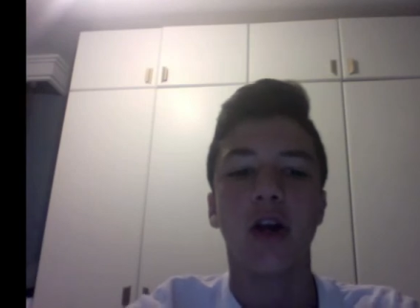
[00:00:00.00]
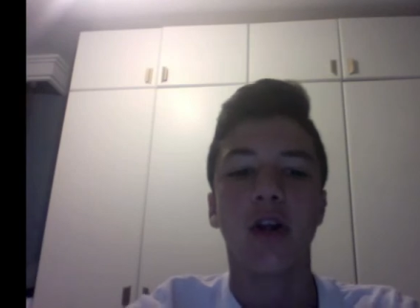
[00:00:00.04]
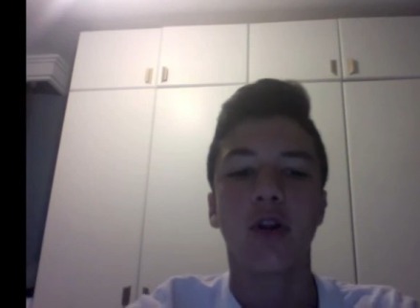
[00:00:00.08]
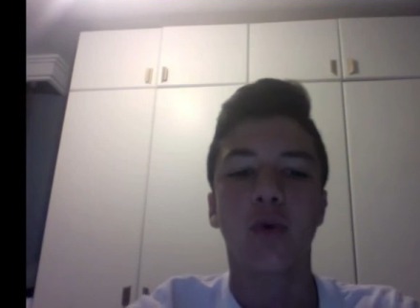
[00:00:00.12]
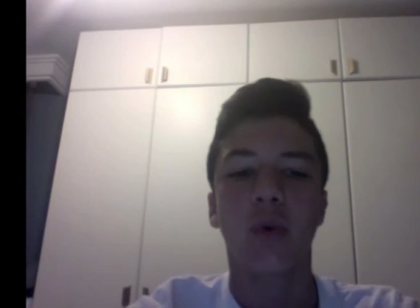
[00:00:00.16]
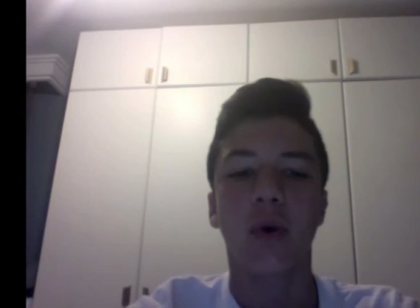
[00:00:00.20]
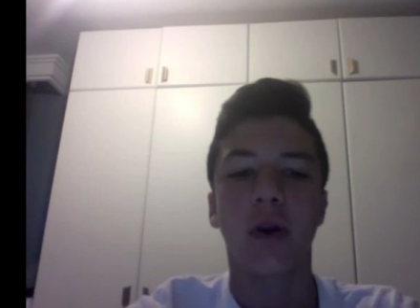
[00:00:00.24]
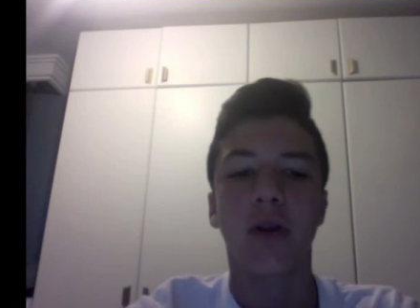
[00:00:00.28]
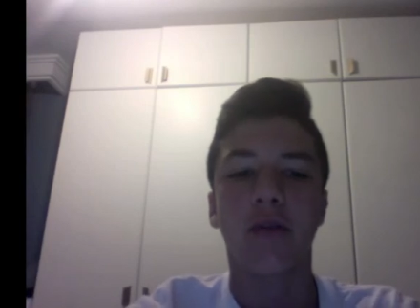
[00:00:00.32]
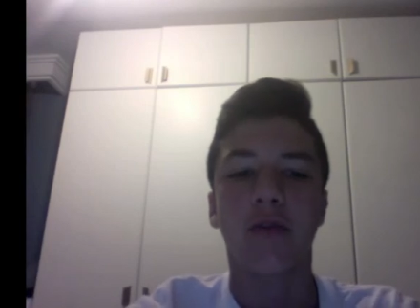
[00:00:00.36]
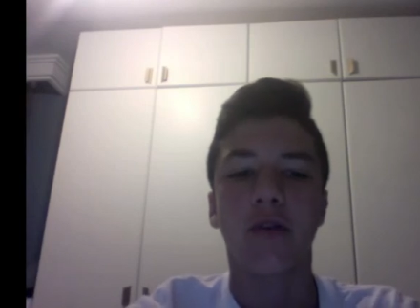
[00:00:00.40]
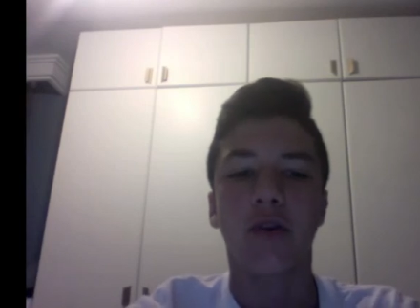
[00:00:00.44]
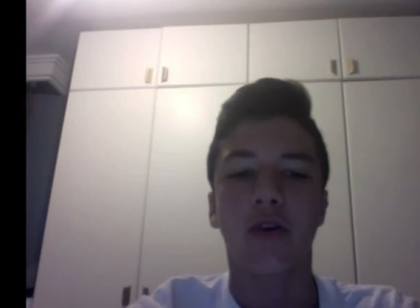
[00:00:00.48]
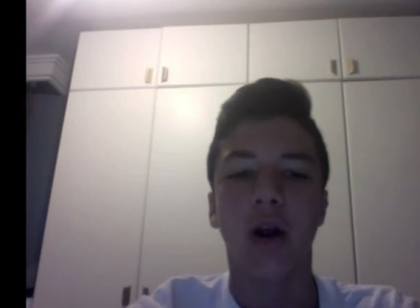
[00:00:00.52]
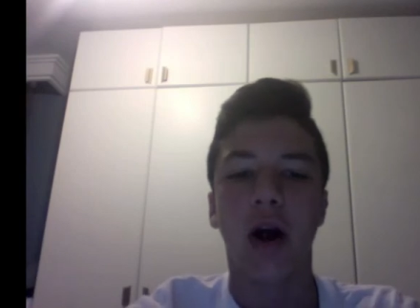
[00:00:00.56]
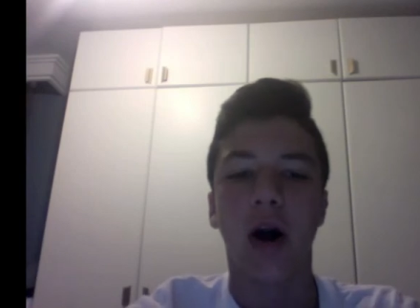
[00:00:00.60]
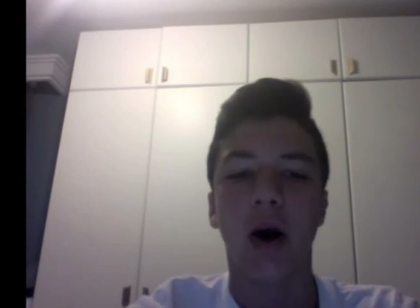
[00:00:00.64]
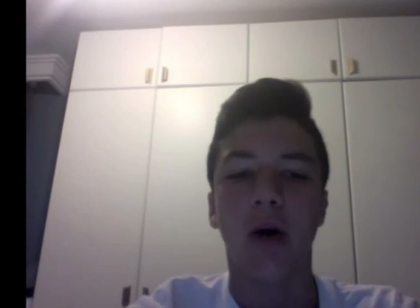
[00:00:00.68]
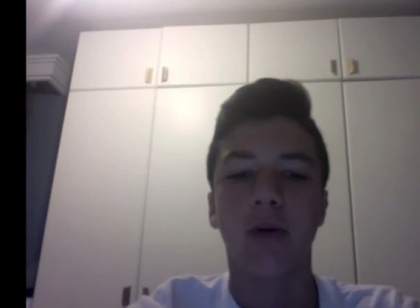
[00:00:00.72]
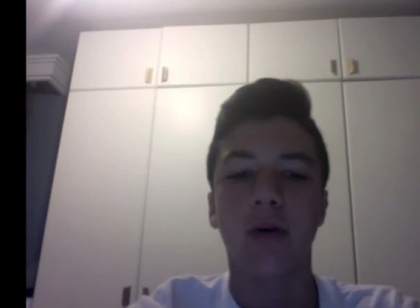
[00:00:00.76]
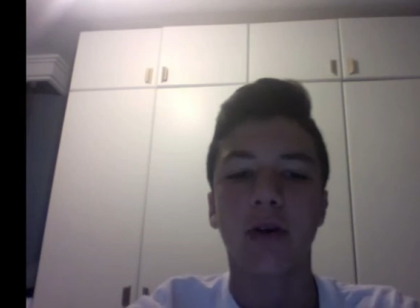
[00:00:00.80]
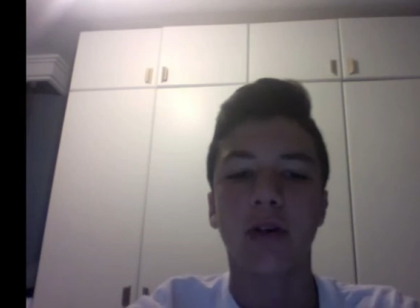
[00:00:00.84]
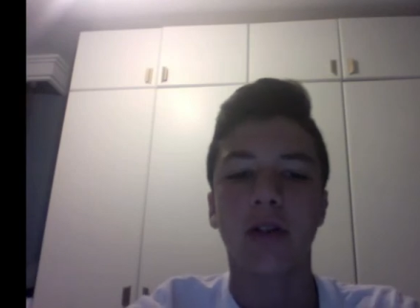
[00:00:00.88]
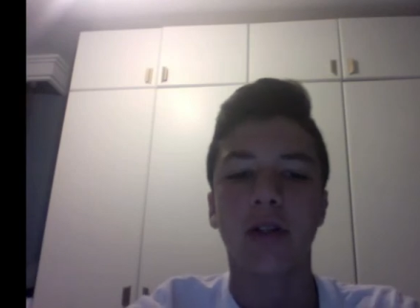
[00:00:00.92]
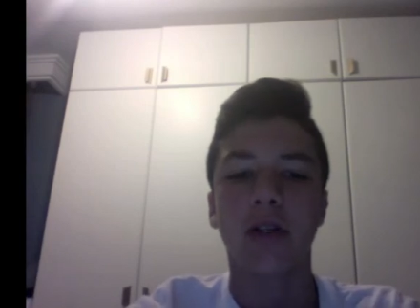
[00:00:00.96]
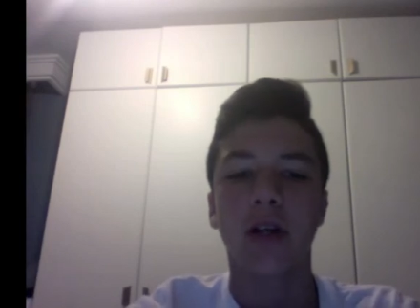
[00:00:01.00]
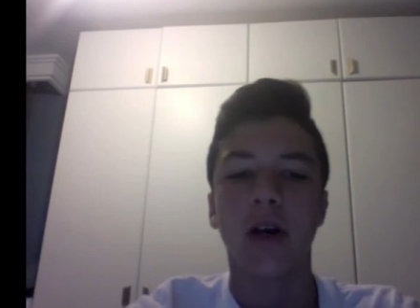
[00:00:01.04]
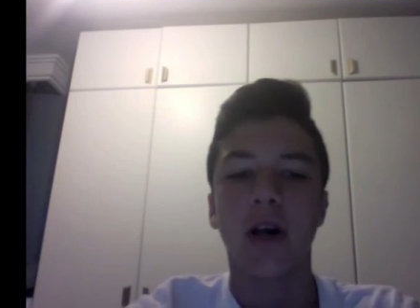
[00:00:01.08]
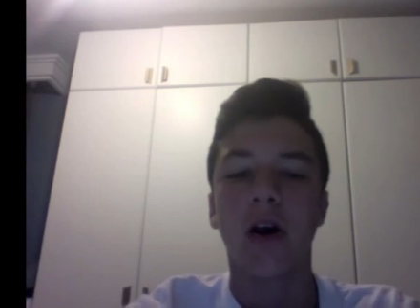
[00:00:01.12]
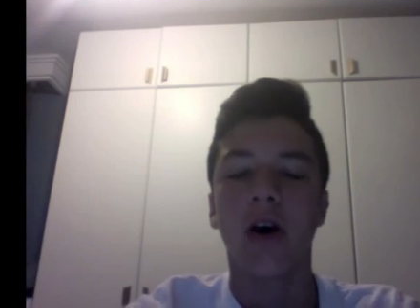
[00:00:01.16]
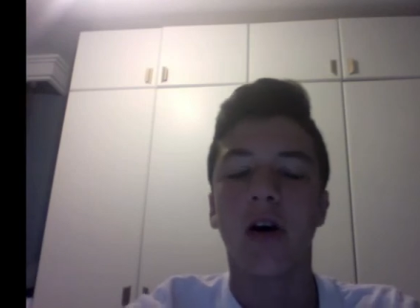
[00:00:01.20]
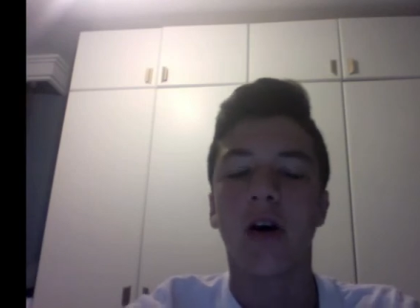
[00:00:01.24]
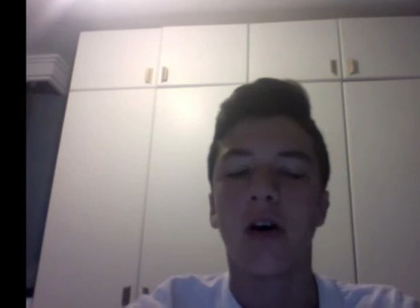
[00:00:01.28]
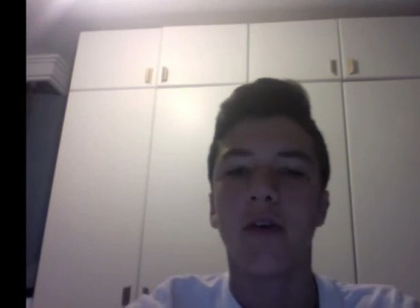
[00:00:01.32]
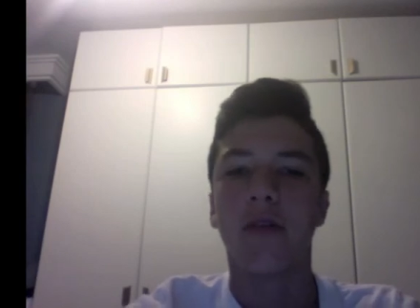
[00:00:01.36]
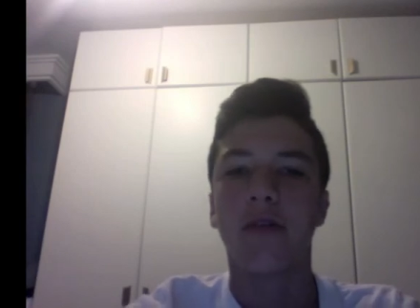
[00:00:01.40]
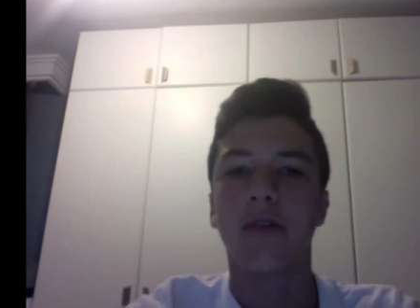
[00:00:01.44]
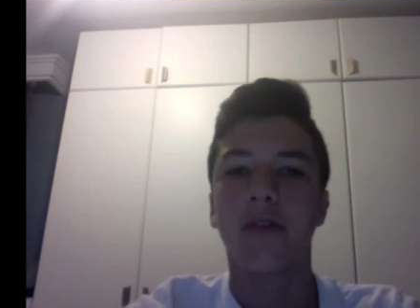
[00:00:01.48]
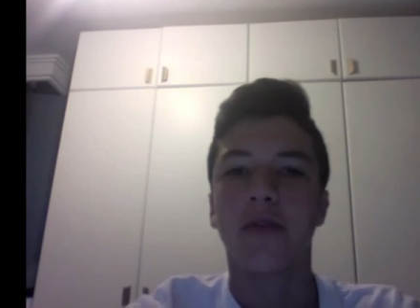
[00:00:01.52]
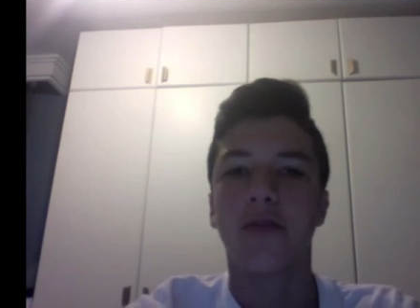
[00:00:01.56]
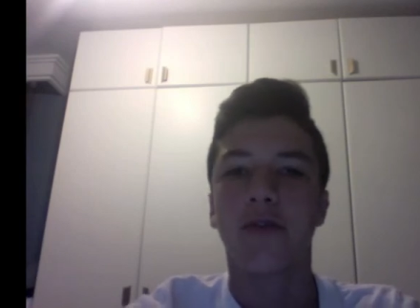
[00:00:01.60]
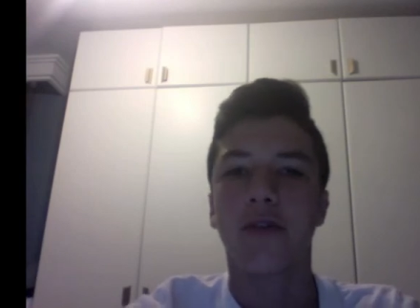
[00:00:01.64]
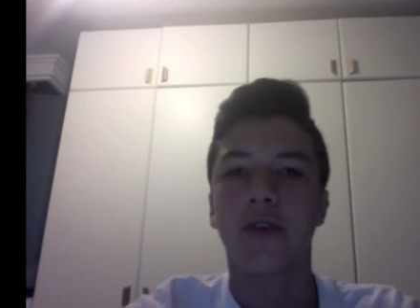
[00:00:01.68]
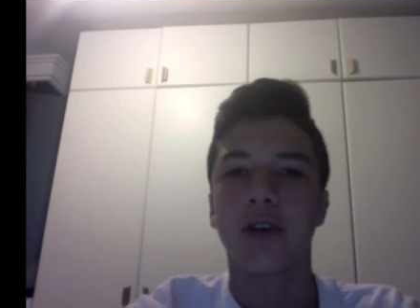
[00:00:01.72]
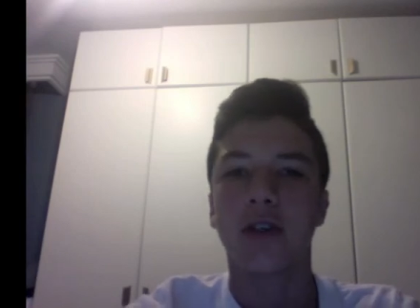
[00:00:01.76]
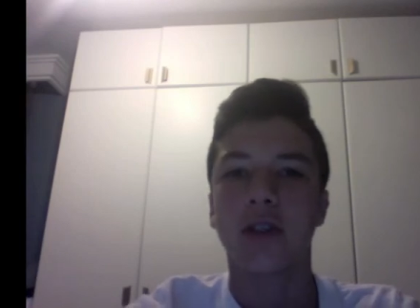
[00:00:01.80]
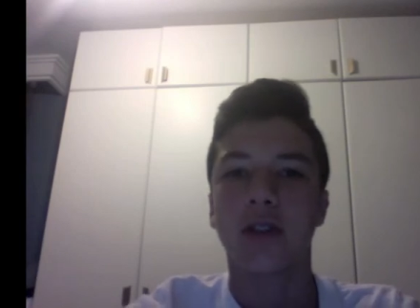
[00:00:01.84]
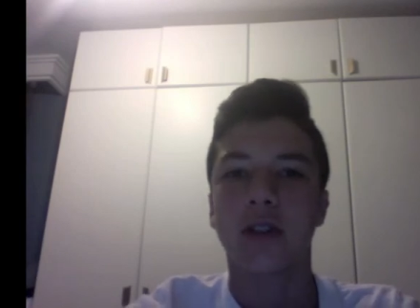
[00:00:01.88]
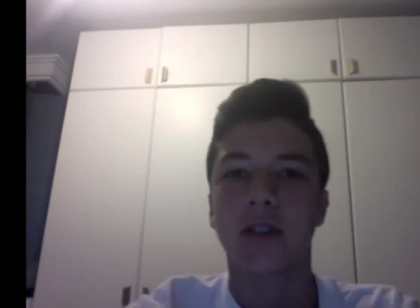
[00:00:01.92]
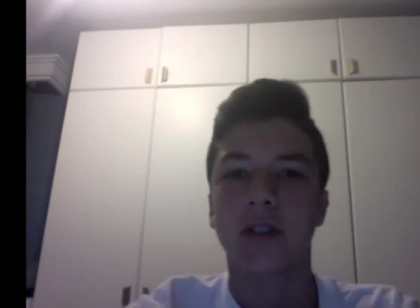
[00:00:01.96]
24 hours of the
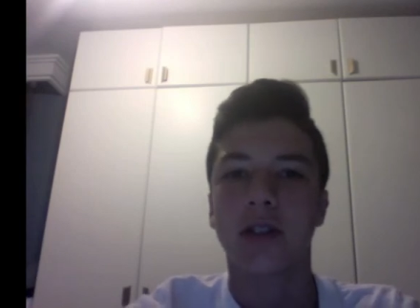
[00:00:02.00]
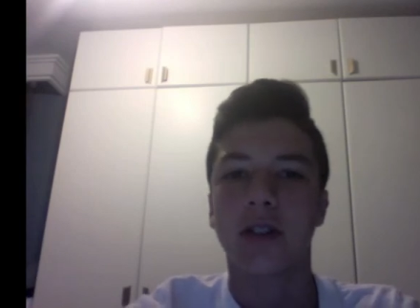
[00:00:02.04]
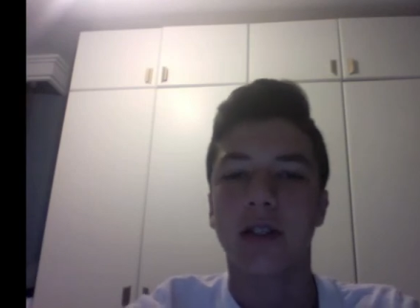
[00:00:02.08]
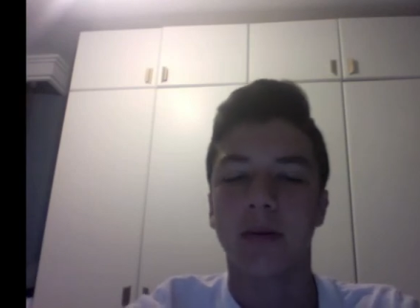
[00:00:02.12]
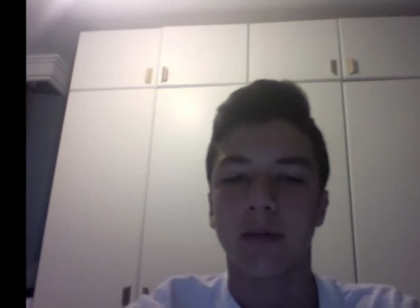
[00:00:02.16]
first